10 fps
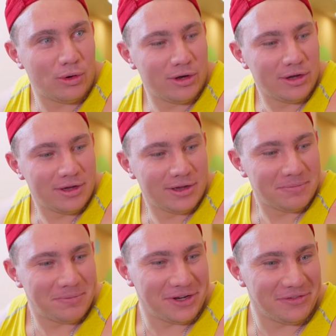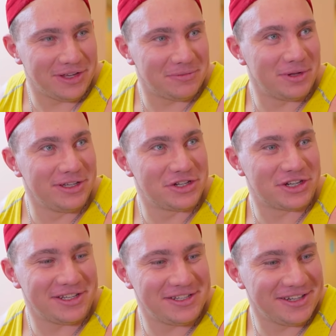Ooh.
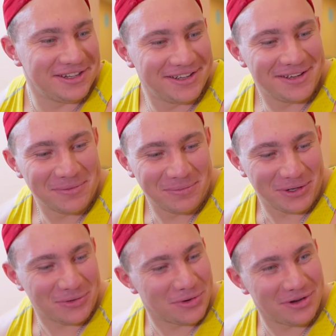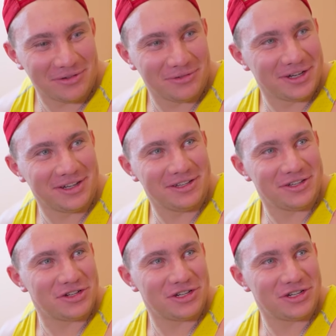Hi, baby D. You look great.